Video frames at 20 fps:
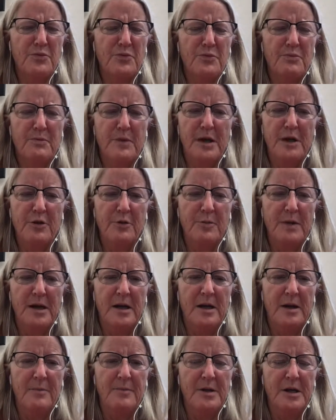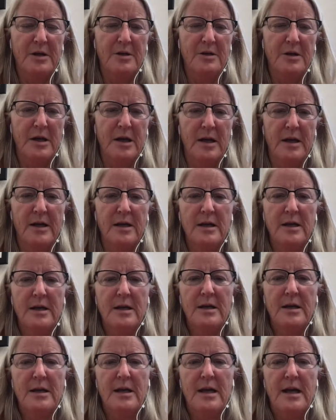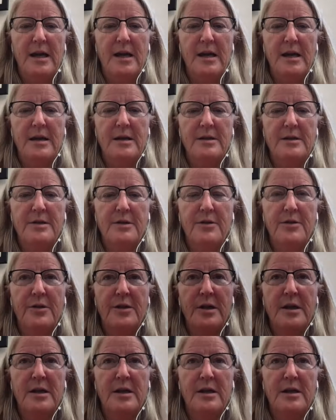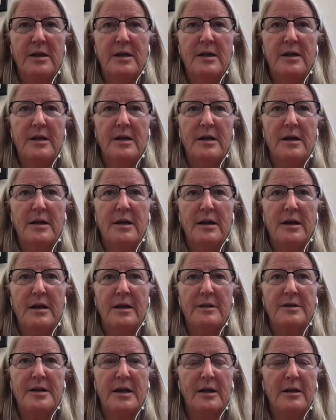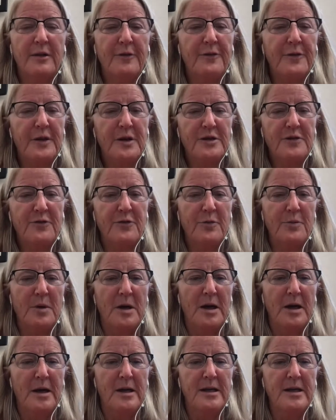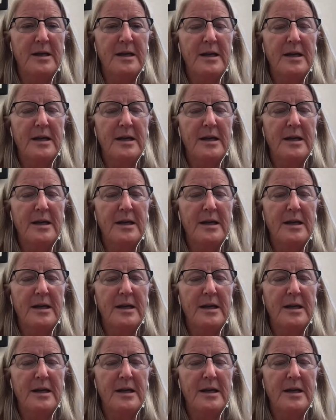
may or may not be on, and then cyclophosphamide.